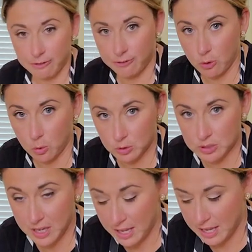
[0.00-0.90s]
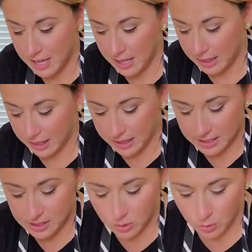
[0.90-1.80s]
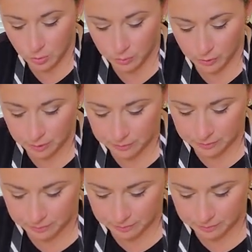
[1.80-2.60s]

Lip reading: fold this over.